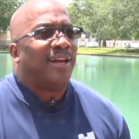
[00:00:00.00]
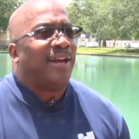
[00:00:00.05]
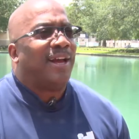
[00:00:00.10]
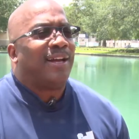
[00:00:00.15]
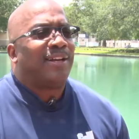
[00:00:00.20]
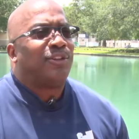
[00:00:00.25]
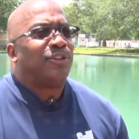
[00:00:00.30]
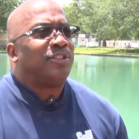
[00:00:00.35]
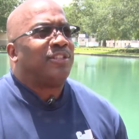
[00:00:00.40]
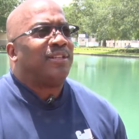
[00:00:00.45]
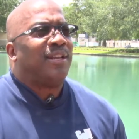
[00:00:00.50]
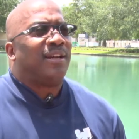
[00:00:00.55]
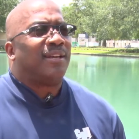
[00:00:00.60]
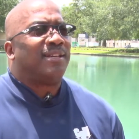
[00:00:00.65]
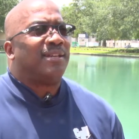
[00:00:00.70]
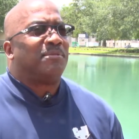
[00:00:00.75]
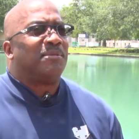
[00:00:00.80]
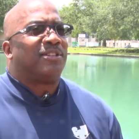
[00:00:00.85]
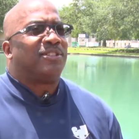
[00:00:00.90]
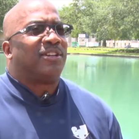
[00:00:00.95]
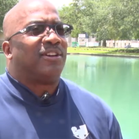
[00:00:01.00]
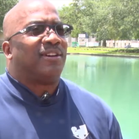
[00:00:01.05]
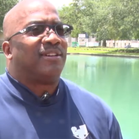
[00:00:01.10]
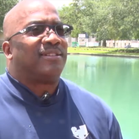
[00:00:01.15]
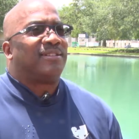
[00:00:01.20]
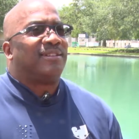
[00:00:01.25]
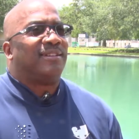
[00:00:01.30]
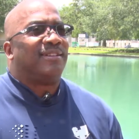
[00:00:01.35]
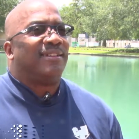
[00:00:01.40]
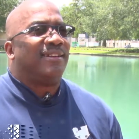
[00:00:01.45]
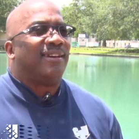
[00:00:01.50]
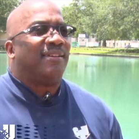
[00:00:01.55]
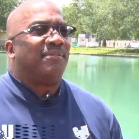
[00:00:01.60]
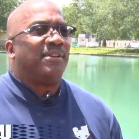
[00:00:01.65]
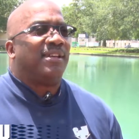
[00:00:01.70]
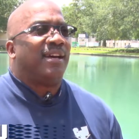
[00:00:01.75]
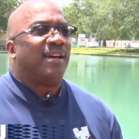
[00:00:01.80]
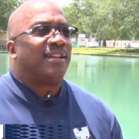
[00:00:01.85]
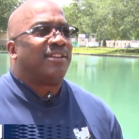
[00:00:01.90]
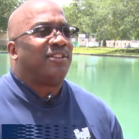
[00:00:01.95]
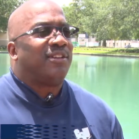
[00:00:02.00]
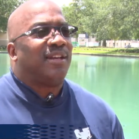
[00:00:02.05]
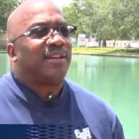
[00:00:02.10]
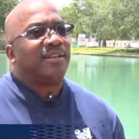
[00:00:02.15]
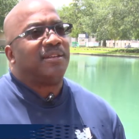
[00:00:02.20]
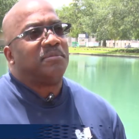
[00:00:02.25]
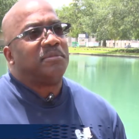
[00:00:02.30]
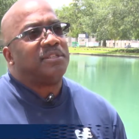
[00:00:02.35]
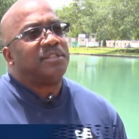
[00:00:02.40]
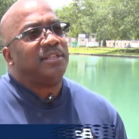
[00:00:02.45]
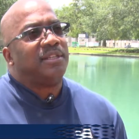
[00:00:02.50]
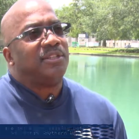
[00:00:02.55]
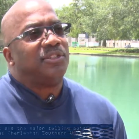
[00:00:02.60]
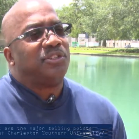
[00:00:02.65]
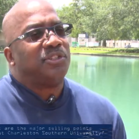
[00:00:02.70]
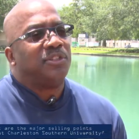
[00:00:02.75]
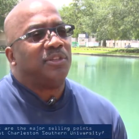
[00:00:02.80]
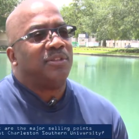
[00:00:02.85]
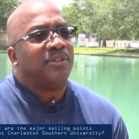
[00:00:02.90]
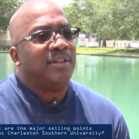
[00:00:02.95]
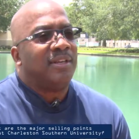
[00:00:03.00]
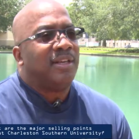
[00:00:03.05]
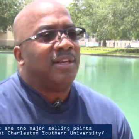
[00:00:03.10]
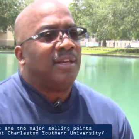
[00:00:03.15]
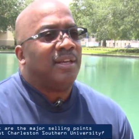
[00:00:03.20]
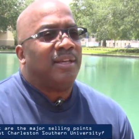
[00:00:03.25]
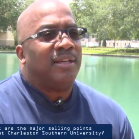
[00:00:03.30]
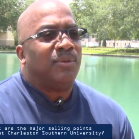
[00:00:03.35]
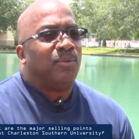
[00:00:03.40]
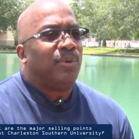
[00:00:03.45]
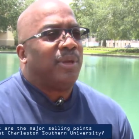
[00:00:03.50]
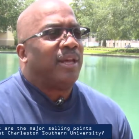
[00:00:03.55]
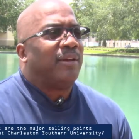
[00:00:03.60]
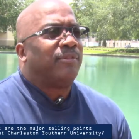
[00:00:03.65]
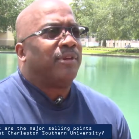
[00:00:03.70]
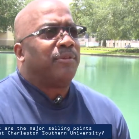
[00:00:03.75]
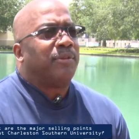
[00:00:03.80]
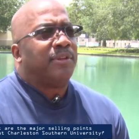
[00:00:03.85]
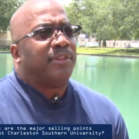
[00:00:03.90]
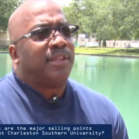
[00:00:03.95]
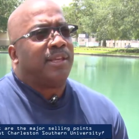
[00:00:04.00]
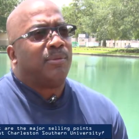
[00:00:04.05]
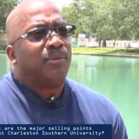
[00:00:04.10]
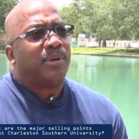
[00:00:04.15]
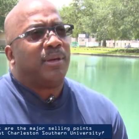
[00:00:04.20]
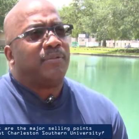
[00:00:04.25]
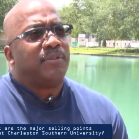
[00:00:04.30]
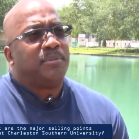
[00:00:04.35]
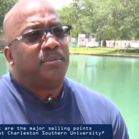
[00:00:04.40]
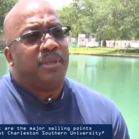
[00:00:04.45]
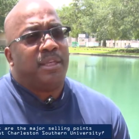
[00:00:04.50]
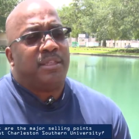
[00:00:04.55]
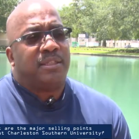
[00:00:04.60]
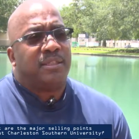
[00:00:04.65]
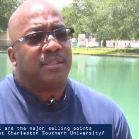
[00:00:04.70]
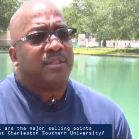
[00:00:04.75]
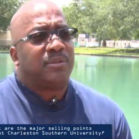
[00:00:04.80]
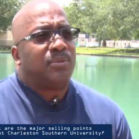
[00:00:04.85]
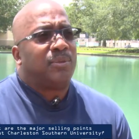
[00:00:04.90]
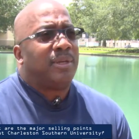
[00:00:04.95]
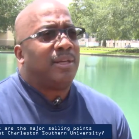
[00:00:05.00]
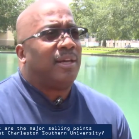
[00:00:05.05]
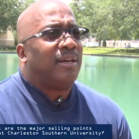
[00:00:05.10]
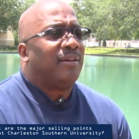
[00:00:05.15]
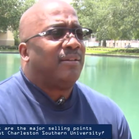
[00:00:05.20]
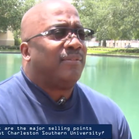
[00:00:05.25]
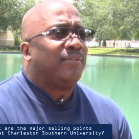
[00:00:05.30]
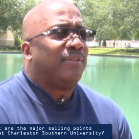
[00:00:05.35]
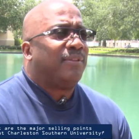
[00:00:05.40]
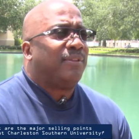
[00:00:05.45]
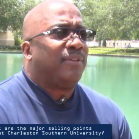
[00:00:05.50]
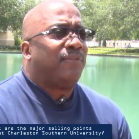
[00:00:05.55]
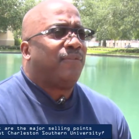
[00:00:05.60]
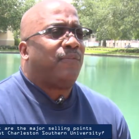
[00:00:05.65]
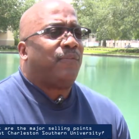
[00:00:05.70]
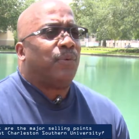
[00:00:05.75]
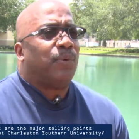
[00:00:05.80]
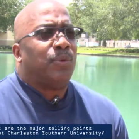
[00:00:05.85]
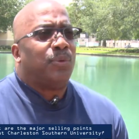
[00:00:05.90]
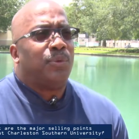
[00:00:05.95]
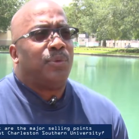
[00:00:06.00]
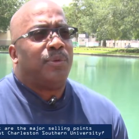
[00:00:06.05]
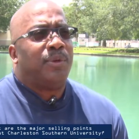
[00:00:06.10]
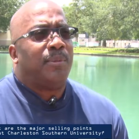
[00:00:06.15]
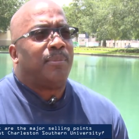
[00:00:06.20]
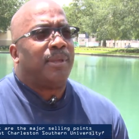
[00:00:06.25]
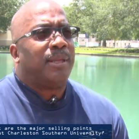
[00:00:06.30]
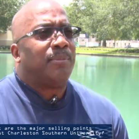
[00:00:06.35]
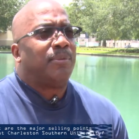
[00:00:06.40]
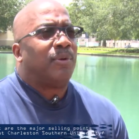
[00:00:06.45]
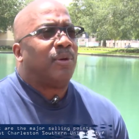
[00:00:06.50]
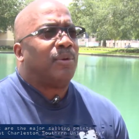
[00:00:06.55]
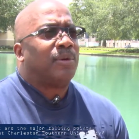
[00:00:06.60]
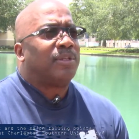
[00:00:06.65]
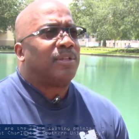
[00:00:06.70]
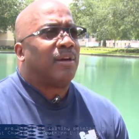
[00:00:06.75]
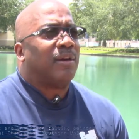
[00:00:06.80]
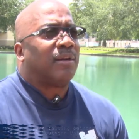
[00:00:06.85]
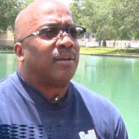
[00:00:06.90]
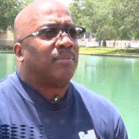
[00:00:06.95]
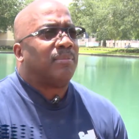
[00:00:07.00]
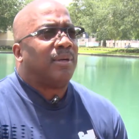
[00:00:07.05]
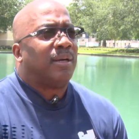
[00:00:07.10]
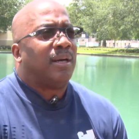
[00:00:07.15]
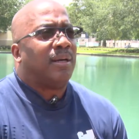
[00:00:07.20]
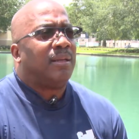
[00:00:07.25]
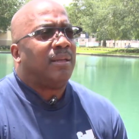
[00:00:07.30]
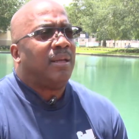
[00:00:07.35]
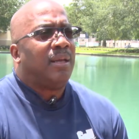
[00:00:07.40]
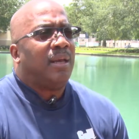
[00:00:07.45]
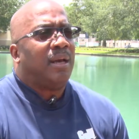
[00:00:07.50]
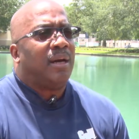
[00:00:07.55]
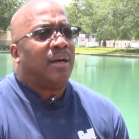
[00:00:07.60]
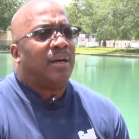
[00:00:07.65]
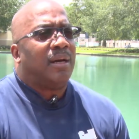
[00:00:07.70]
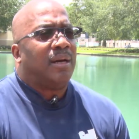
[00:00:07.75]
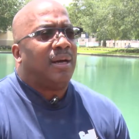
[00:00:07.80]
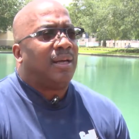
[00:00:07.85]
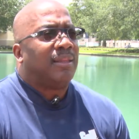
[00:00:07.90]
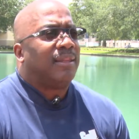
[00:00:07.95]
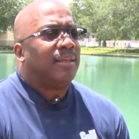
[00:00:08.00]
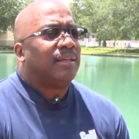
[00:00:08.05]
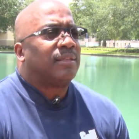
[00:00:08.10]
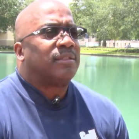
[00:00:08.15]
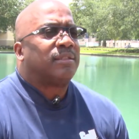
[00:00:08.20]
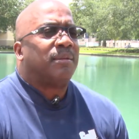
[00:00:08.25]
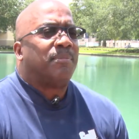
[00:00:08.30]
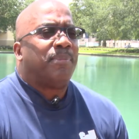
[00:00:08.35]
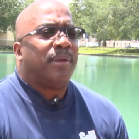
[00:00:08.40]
How could you not come to Charleston? I mean, how could you not come to CSU? We have everything. We have the beaches, we have food, the people we're talking about. I think it's the